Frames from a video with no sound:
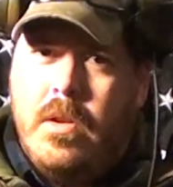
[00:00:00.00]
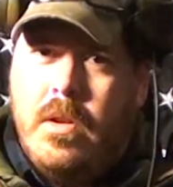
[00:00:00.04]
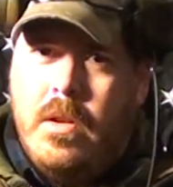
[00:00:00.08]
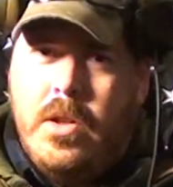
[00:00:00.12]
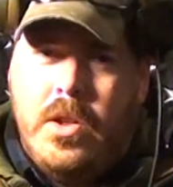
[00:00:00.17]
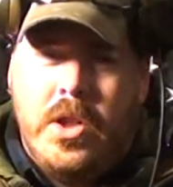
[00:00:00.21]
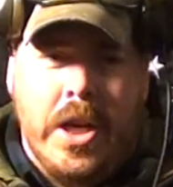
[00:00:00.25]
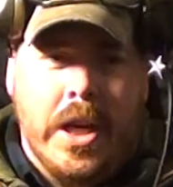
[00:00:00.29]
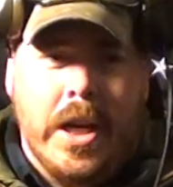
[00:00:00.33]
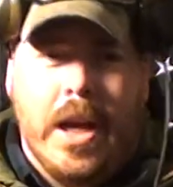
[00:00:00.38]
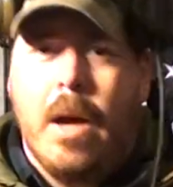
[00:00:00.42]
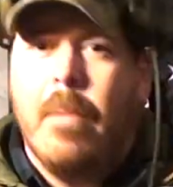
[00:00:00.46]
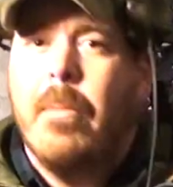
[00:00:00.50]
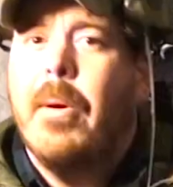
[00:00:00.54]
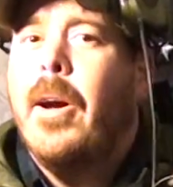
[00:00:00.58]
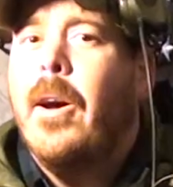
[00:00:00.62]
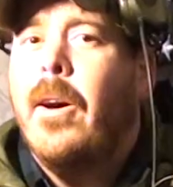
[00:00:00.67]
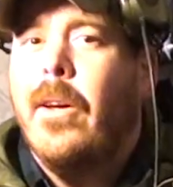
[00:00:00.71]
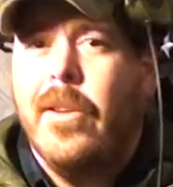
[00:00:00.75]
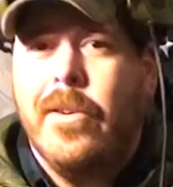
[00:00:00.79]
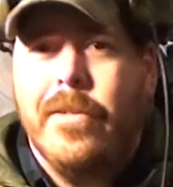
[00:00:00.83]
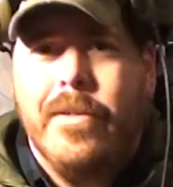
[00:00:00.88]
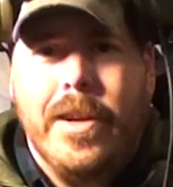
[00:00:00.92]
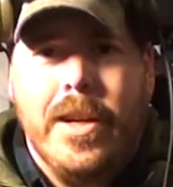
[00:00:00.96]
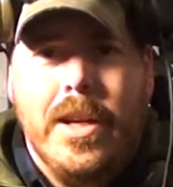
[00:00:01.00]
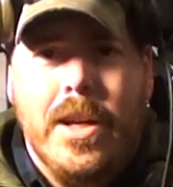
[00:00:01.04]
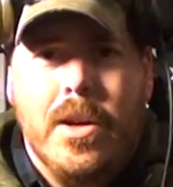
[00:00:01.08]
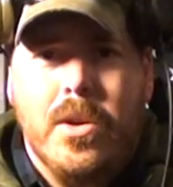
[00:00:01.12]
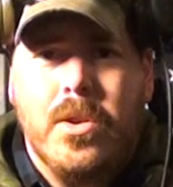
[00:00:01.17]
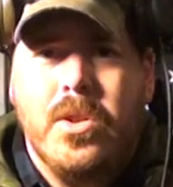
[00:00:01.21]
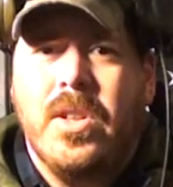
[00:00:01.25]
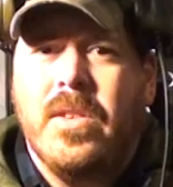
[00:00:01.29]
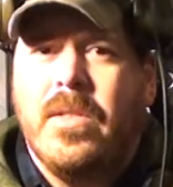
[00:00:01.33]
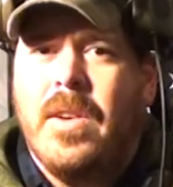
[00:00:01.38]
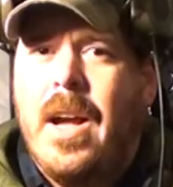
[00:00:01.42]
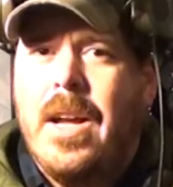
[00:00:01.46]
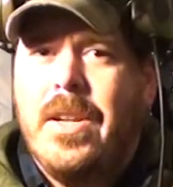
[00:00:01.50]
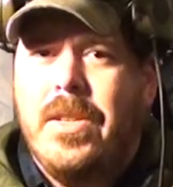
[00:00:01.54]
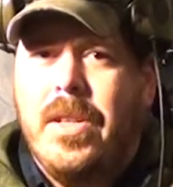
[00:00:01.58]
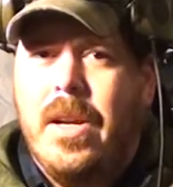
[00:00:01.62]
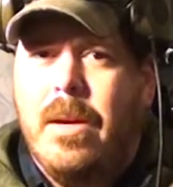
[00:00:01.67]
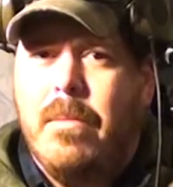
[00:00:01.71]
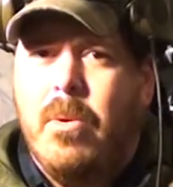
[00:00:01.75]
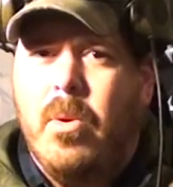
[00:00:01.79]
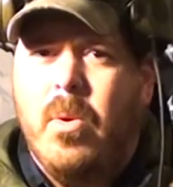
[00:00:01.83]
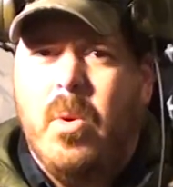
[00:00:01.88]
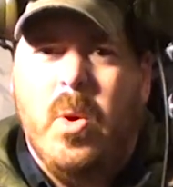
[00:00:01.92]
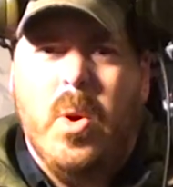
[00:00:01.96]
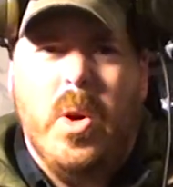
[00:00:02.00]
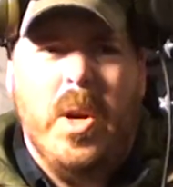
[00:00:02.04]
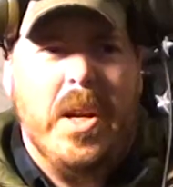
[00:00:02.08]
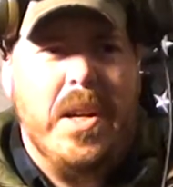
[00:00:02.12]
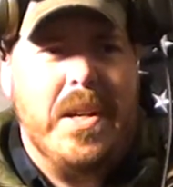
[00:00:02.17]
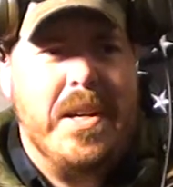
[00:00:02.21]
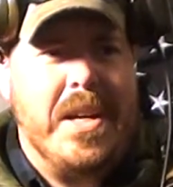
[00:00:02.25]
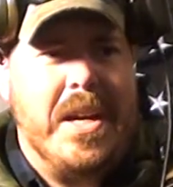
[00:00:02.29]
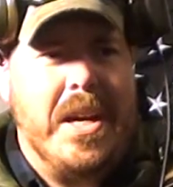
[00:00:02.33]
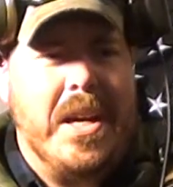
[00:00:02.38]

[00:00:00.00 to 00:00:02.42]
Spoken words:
Check out my other videos. I've got some on